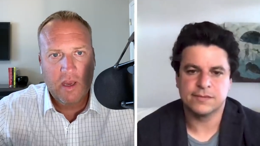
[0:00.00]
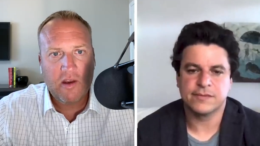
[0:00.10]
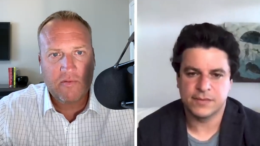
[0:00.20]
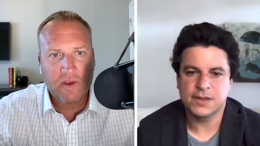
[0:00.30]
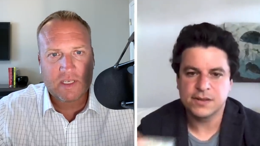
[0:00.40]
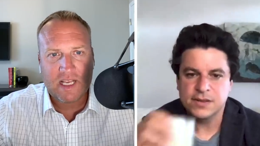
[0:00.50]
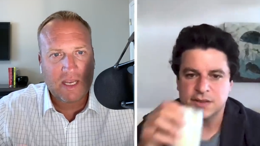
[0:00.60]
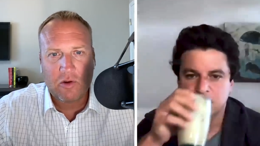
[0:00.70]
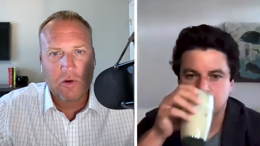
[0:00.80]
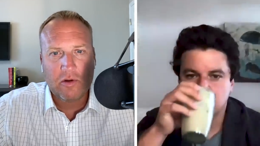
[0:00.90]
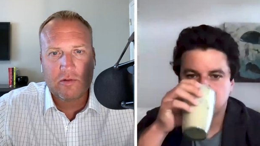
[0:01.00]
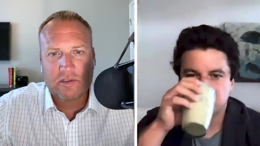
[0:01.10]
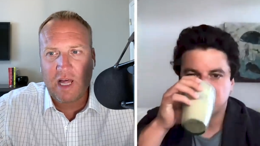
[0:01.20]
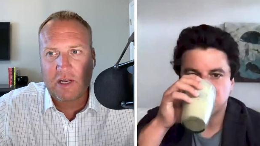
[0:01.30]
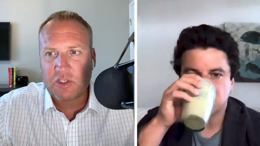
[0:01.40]
Speaker 1: It feels like
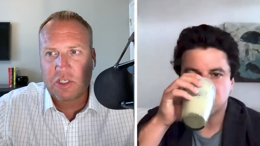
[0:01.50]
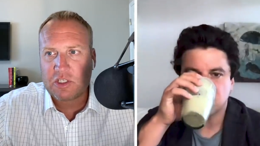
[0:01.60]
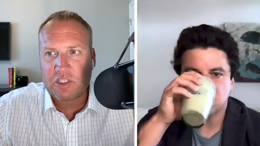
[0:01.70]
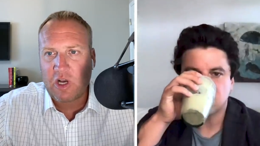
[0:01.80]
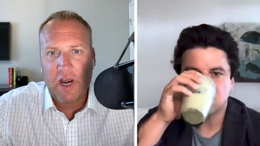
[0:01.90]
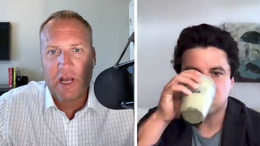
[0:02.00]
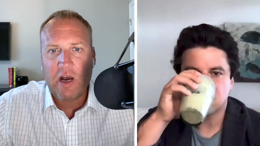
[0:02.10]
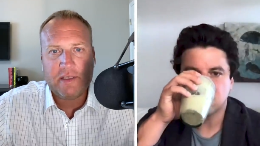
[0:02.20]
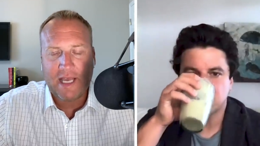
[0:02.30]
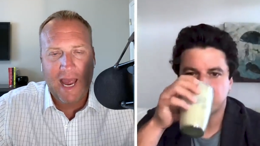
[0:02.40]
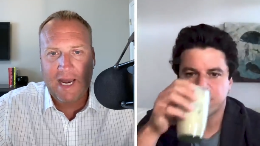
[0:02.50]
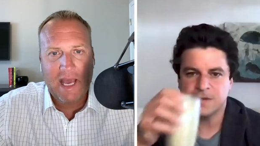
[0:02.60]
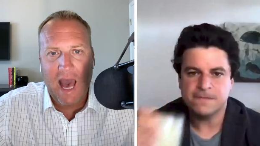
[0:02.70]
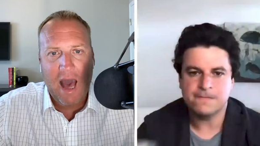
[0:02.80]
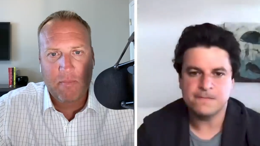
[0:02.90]
you're like just signing onto
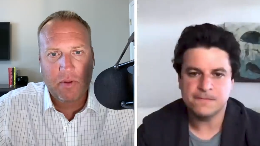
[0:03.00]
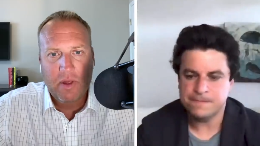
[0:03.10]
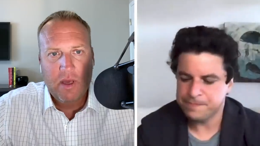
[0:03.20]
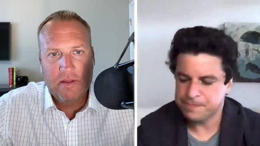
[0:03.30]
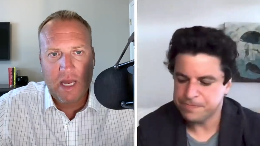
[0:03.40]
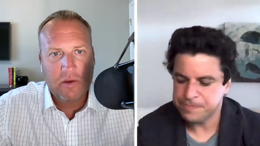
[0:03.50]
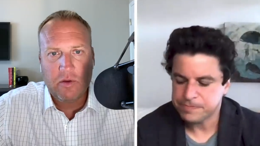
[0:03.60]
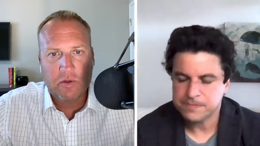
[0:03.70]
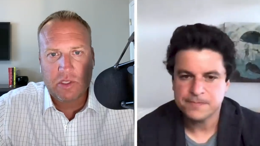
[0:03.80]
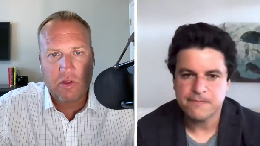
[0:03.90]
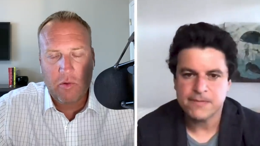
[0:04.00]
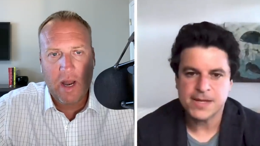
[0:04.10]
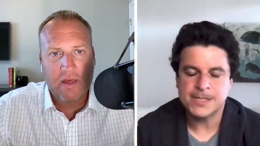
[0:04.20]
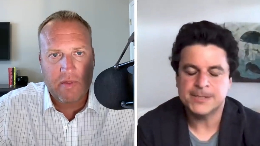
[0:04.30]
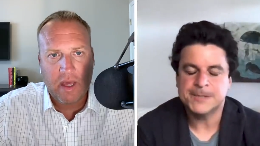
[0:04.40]
any app that you use to
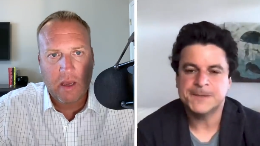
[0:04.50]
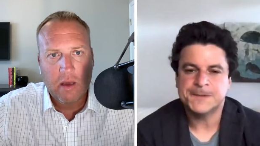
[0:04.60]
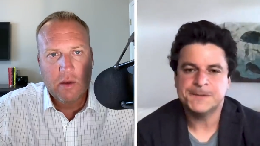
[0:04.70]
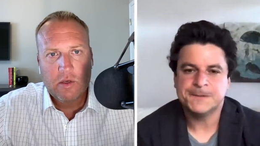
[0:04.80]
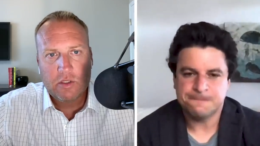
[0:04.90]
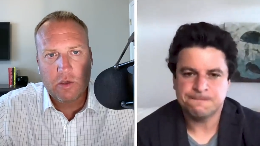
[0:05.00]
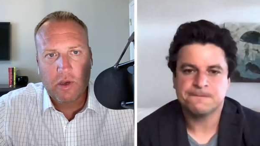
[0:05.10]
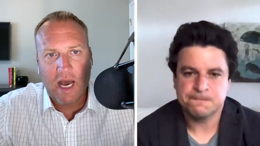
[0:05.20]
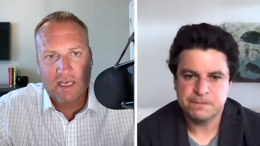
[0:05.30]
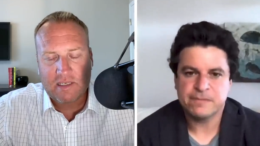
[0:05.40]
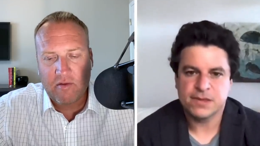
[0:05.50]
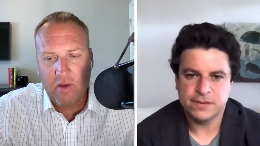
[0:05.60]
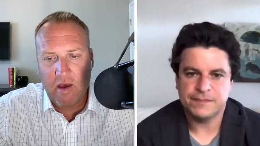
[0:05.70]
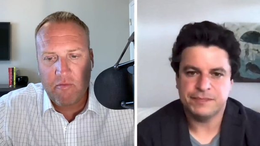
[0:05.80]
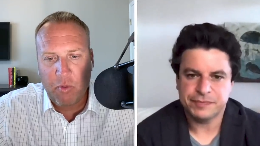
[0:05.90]
do anything. So you guys
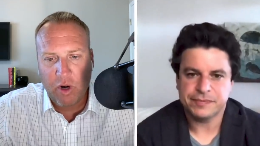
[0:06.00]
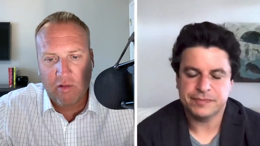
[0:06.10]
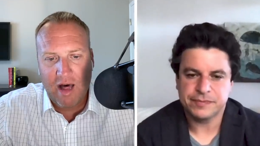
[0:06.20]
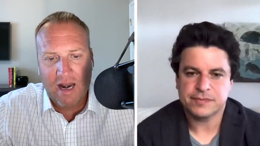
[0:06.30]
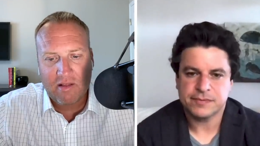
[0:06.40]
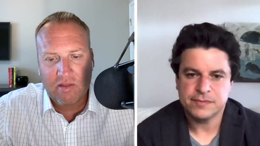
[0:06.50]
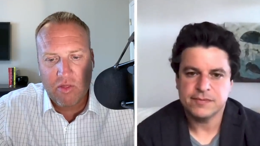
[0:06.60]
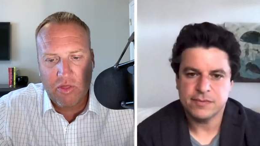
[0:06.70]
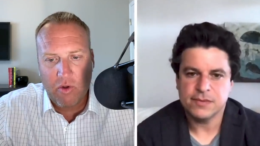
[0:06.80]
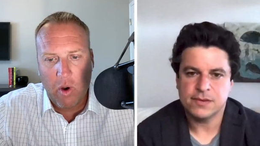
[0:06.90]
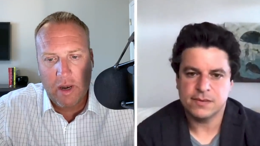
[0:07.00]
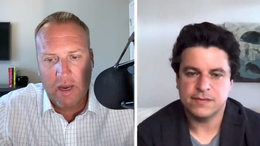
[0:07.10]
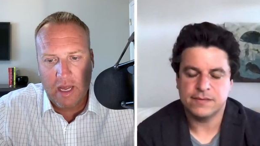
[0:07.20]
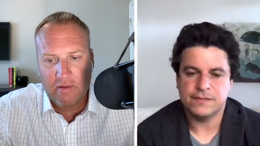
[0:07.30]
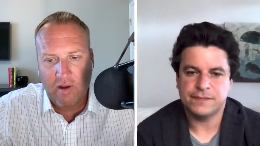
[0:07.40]
have, have put a lot of
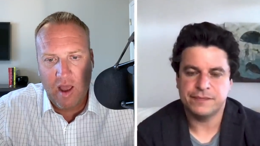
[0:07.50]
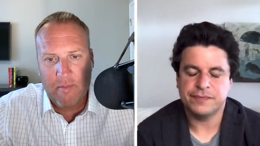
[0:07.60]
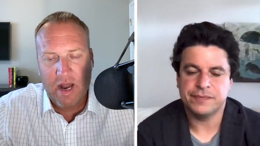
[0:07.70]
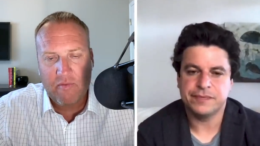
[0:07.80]
thought and time and